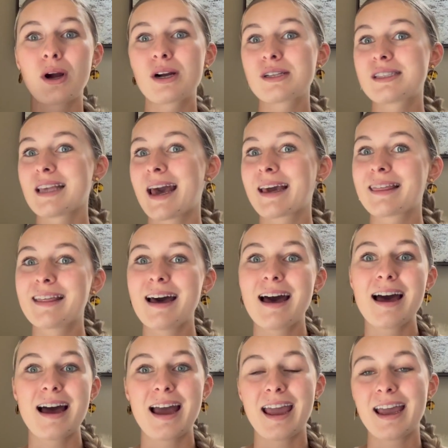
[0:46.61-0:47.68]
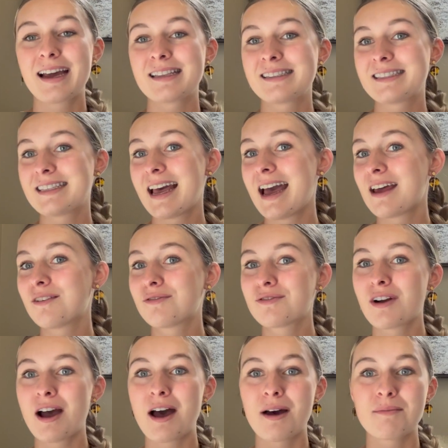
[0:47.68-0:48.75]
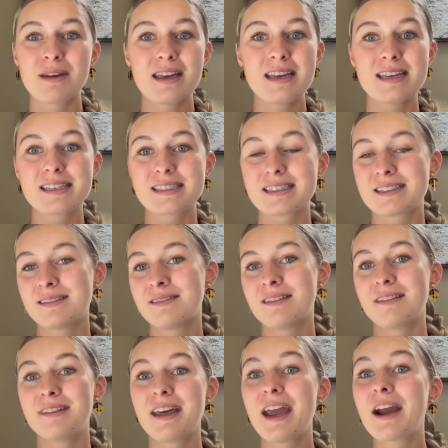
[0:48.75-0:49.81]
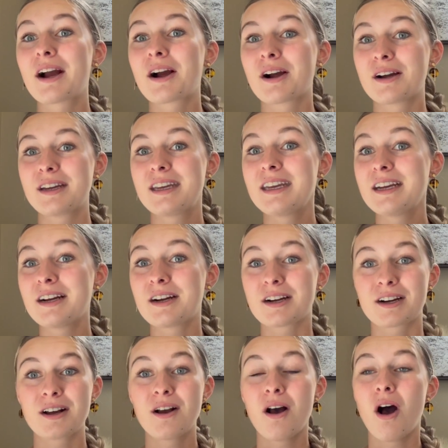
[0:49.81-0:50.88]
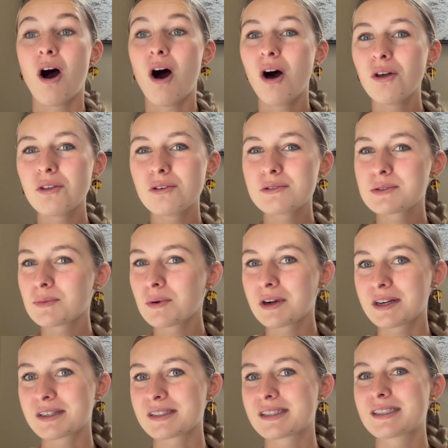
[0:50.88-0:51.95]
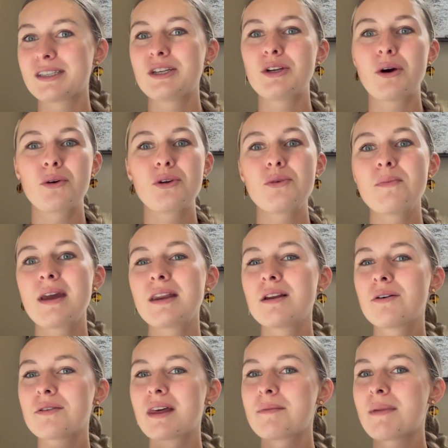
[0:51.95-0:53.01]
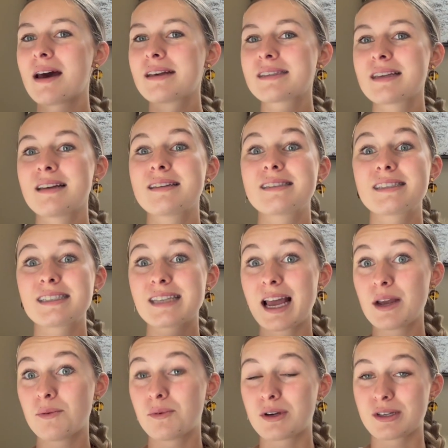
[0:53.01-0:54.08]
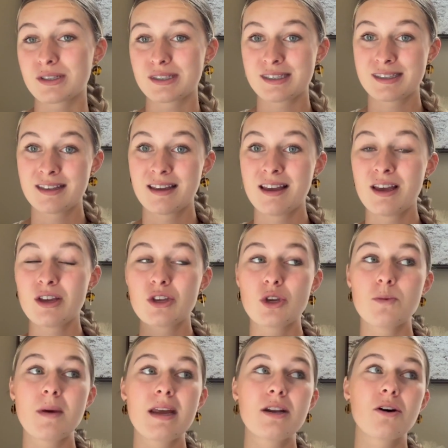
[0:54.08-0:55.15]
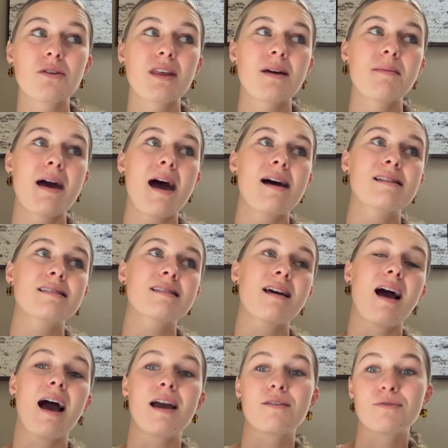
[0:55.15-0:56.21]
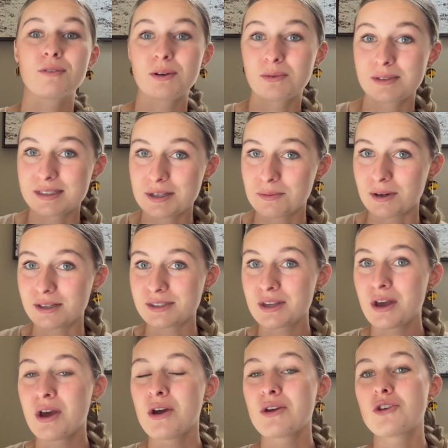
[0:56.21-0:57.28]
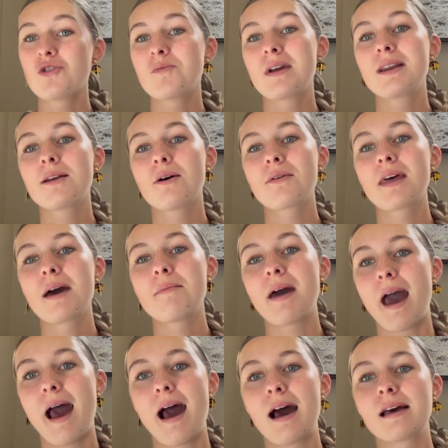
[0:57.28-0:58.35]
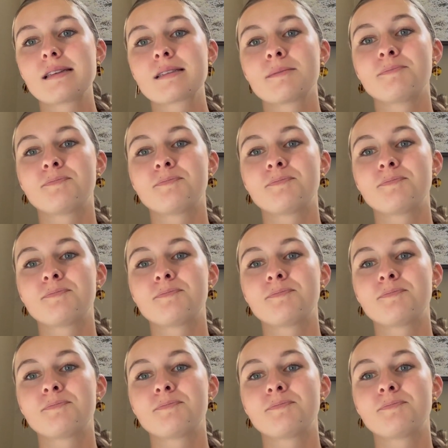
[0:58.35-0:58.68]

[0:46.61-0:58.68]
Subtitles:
like the, and, said, from, is, there, here, all those words, you may know them as sight words. You may know them as high frequency words. You may know them as